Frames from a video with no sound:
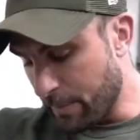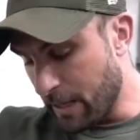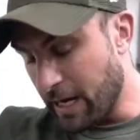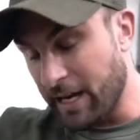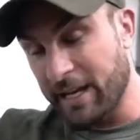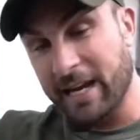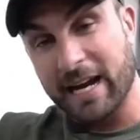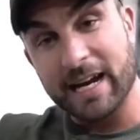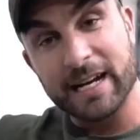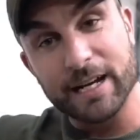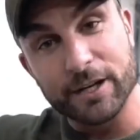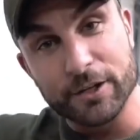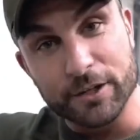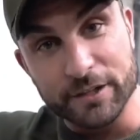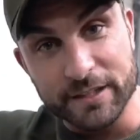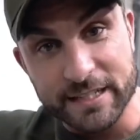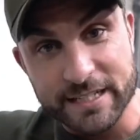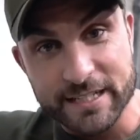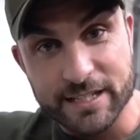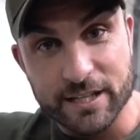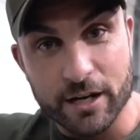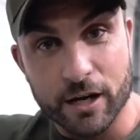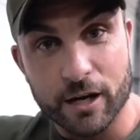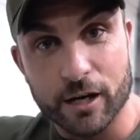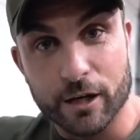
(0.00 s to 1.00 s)
And I learned
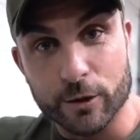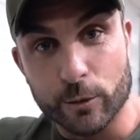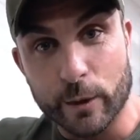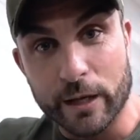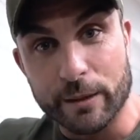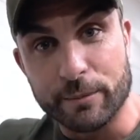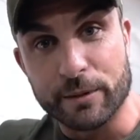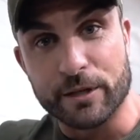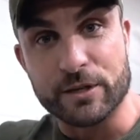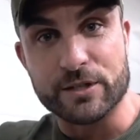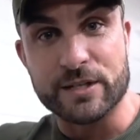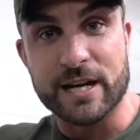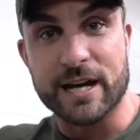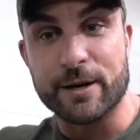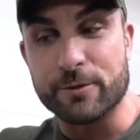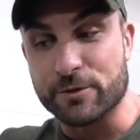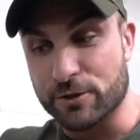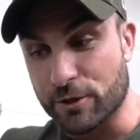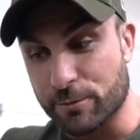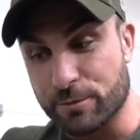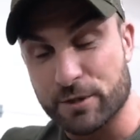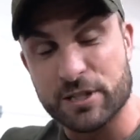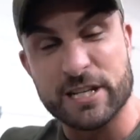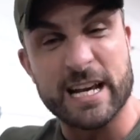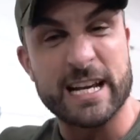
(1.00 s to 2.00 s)
this the hard way, because I
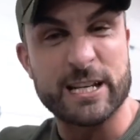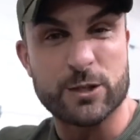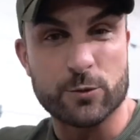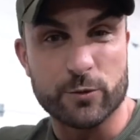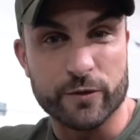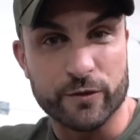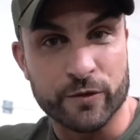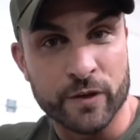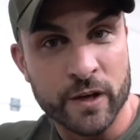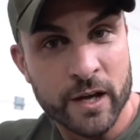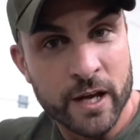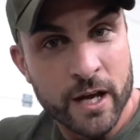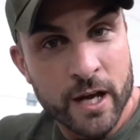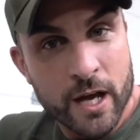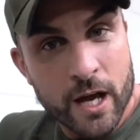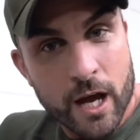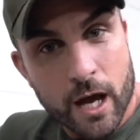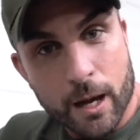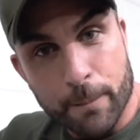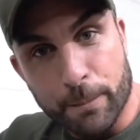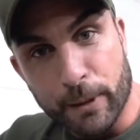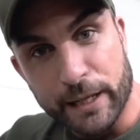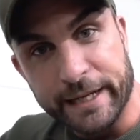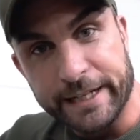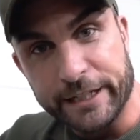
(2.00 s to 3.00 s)
was obsessed
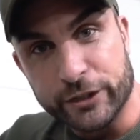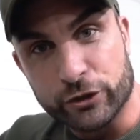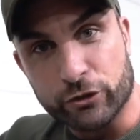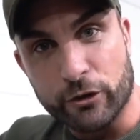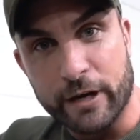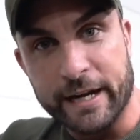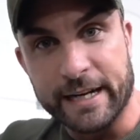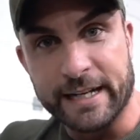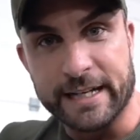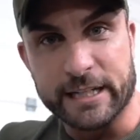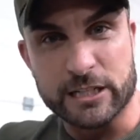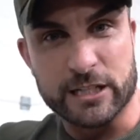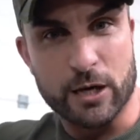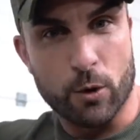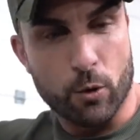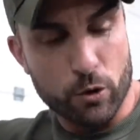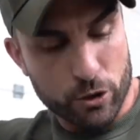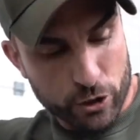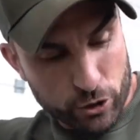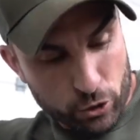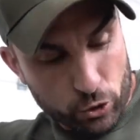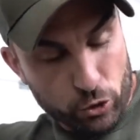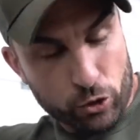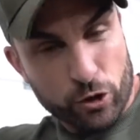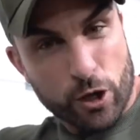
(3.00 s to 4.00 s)
with oblique training. So I
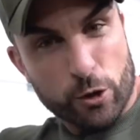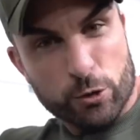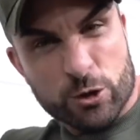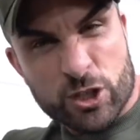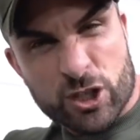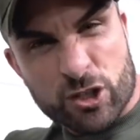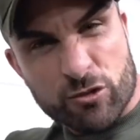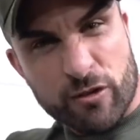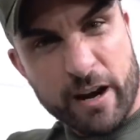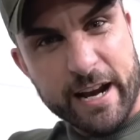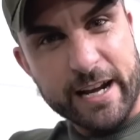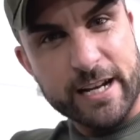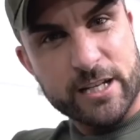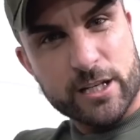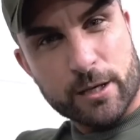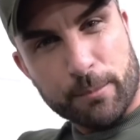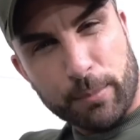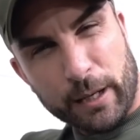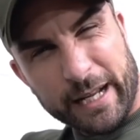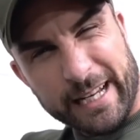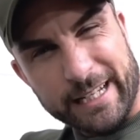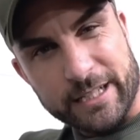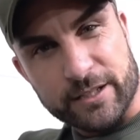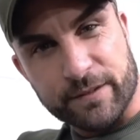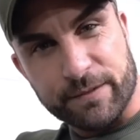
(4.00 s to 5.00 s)
wanted all those serratus
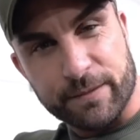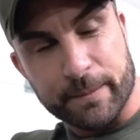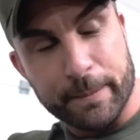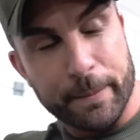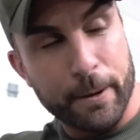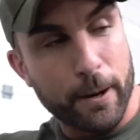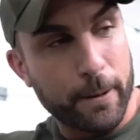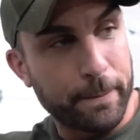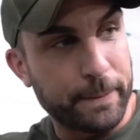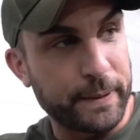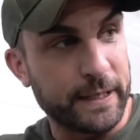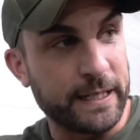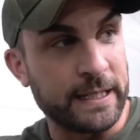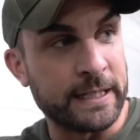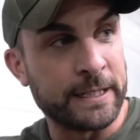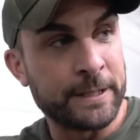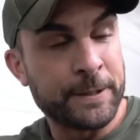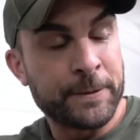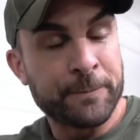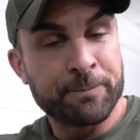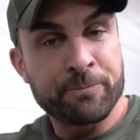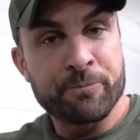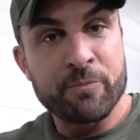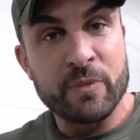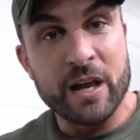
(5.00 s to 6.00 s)
obliques popping.
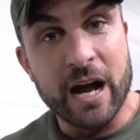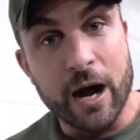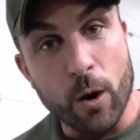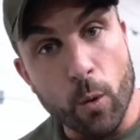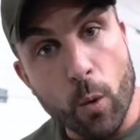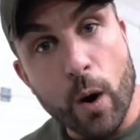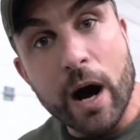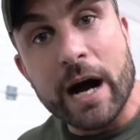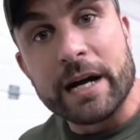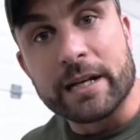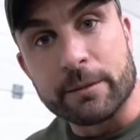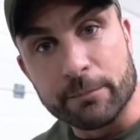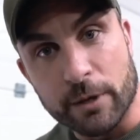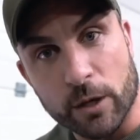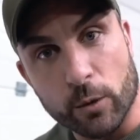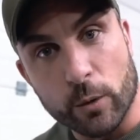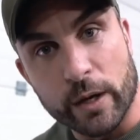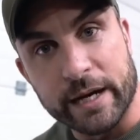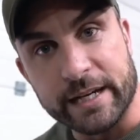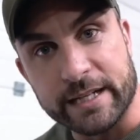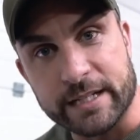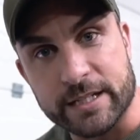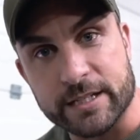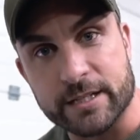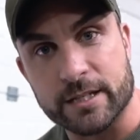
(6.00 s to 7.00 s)
I widened my
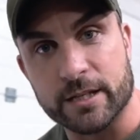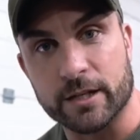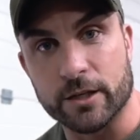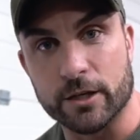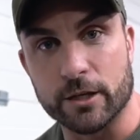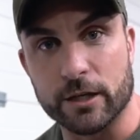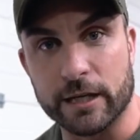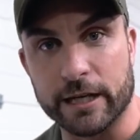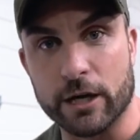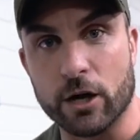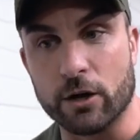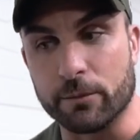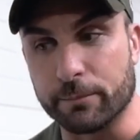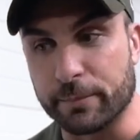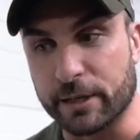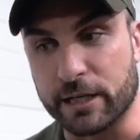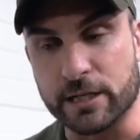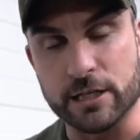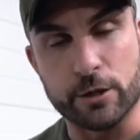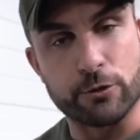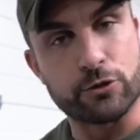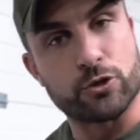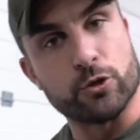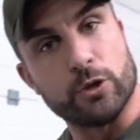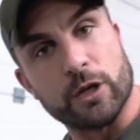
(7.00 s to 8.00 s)
waist early on
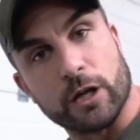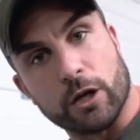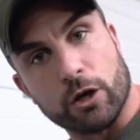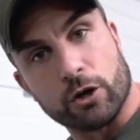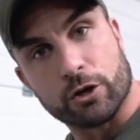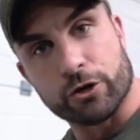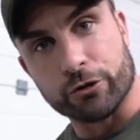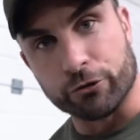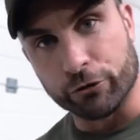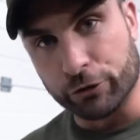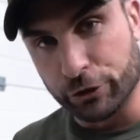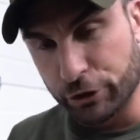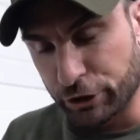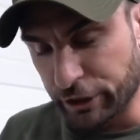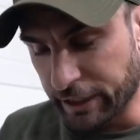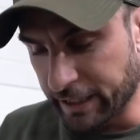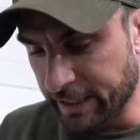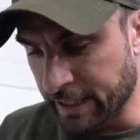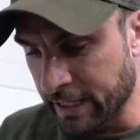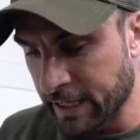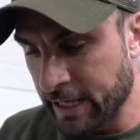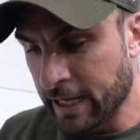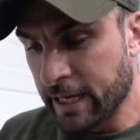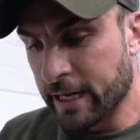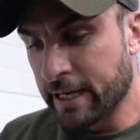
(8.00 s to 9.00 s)
because I was doing a lot of crunching.
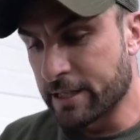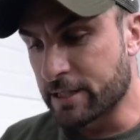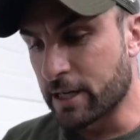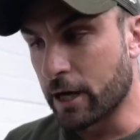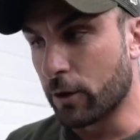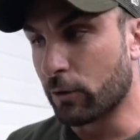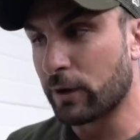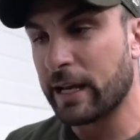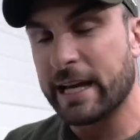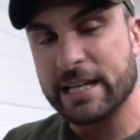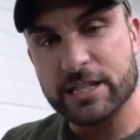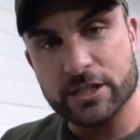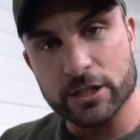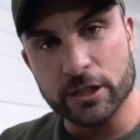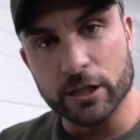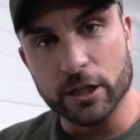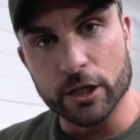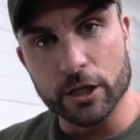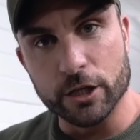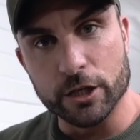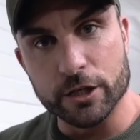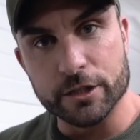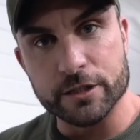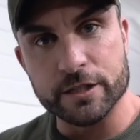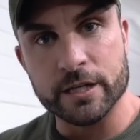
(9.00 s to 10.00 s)
So lesson
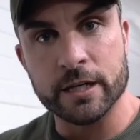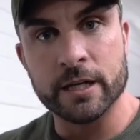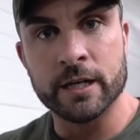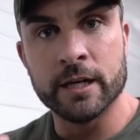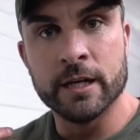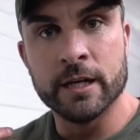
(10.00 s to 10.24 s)
learned.